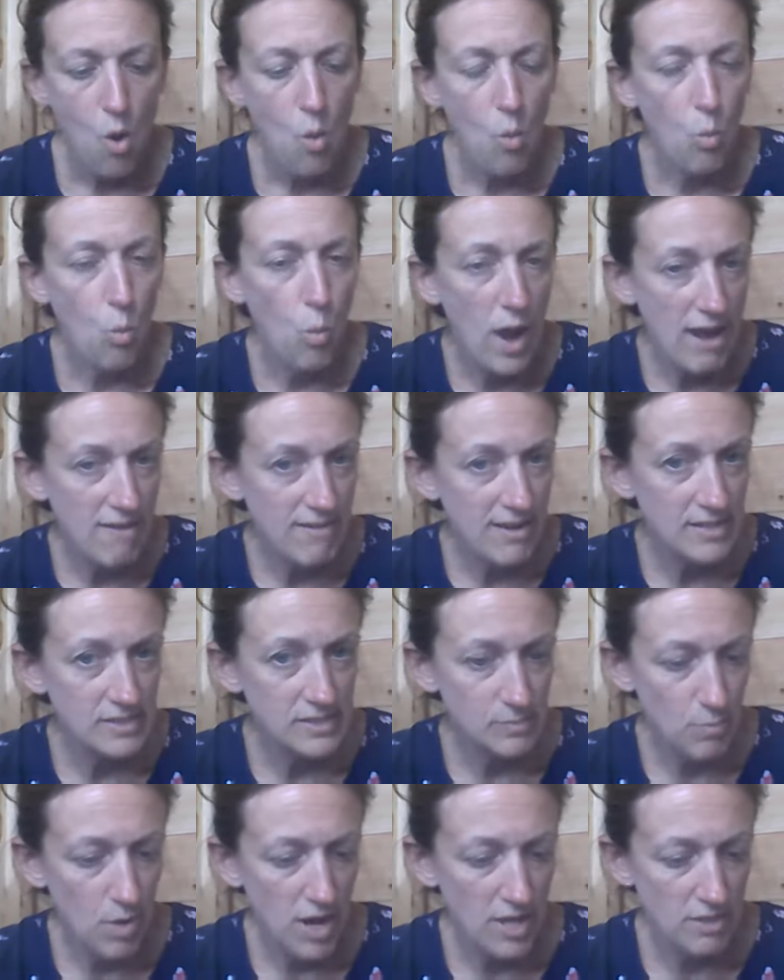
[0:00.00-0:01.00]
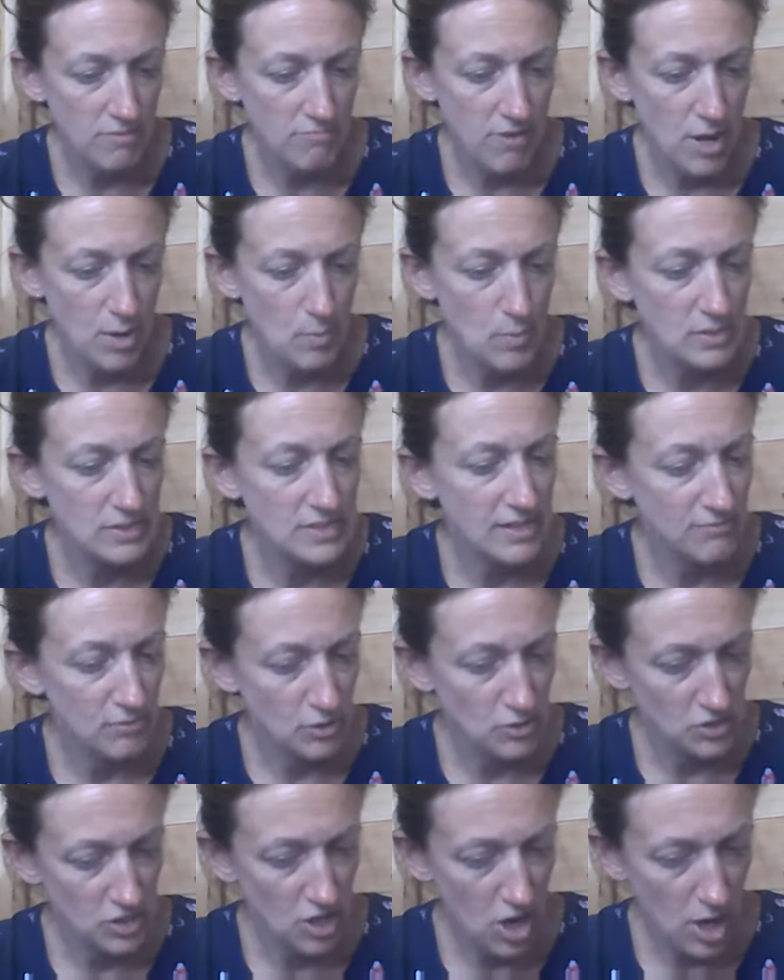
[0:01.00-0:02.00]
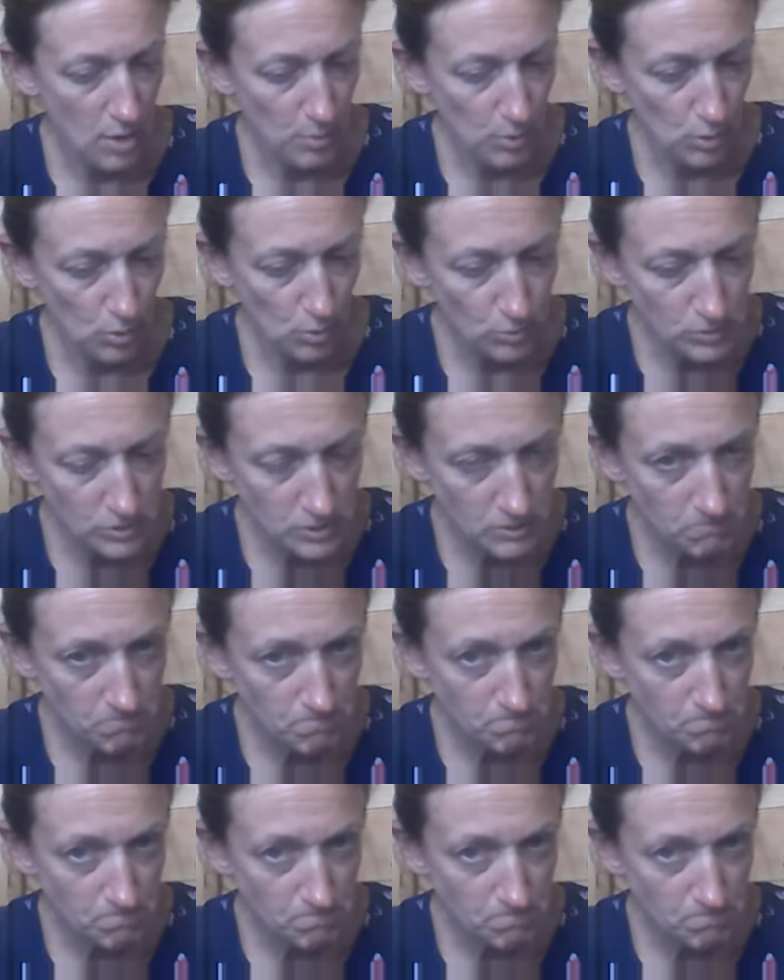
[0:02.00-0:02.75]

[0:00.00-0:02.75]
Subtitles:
Where else might the Romans have used a hypocaust?